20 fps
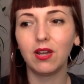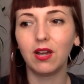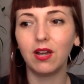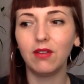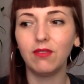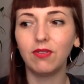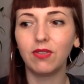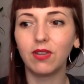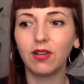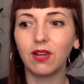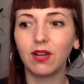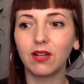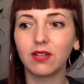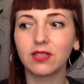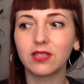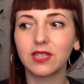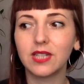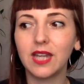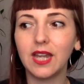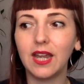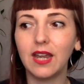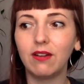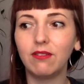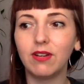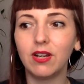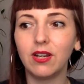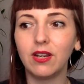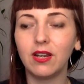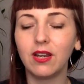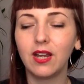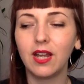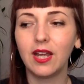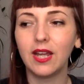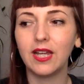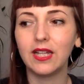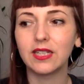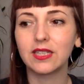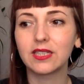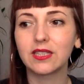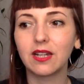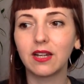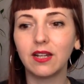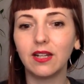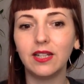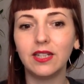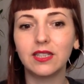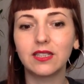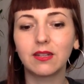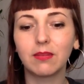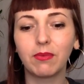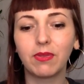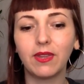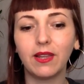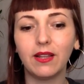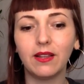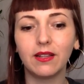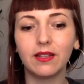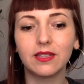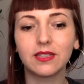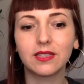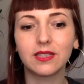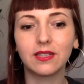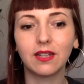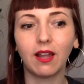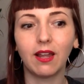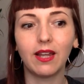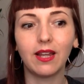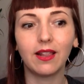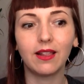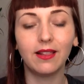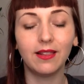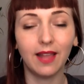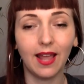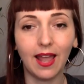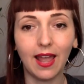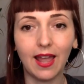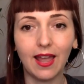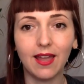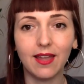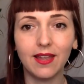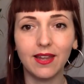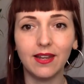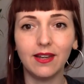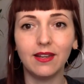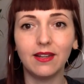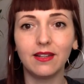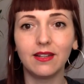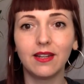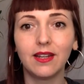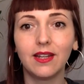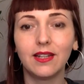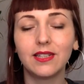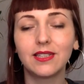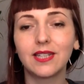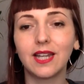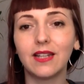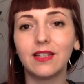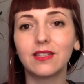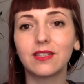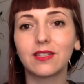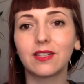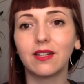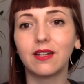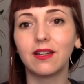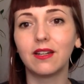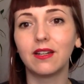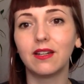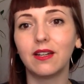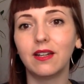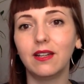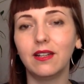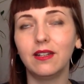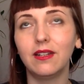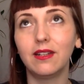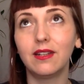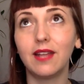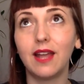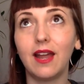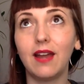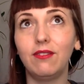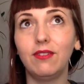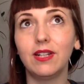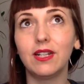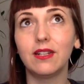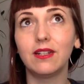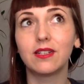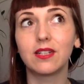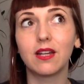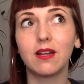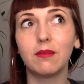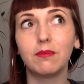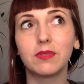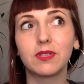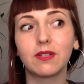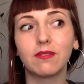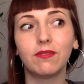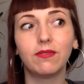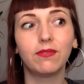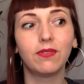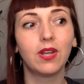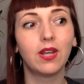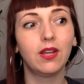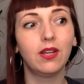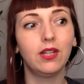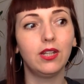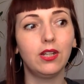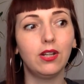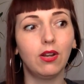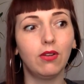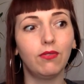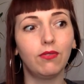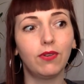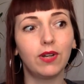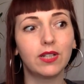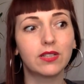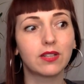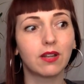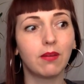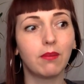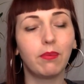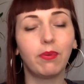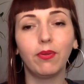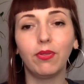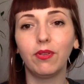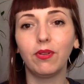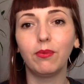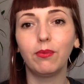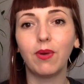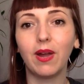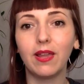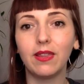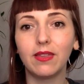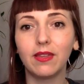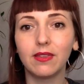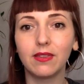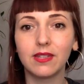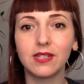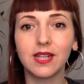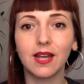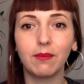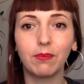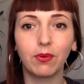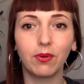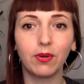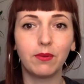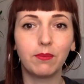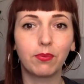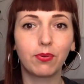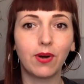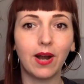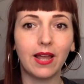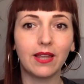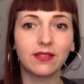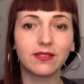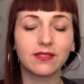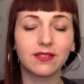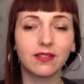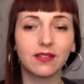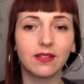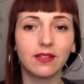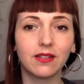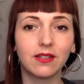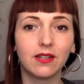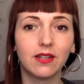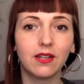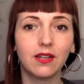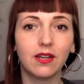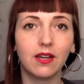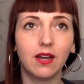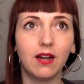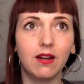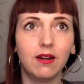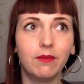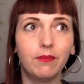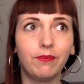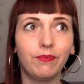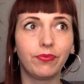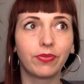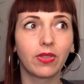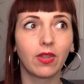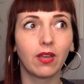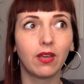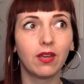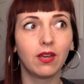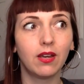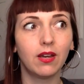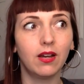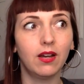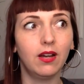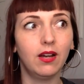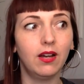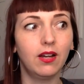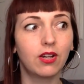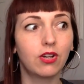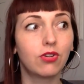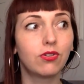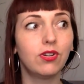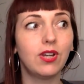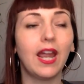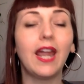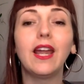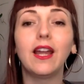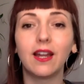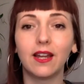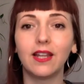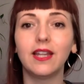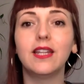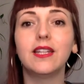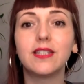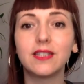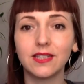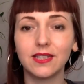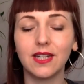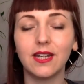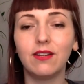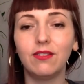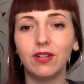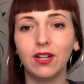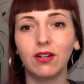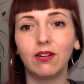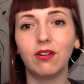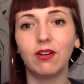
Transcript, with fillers: over the last year, and it's certainly something that's like there in censor and there in terms of you know, for example, the way that the tabloid press are, um, are creating a hysteria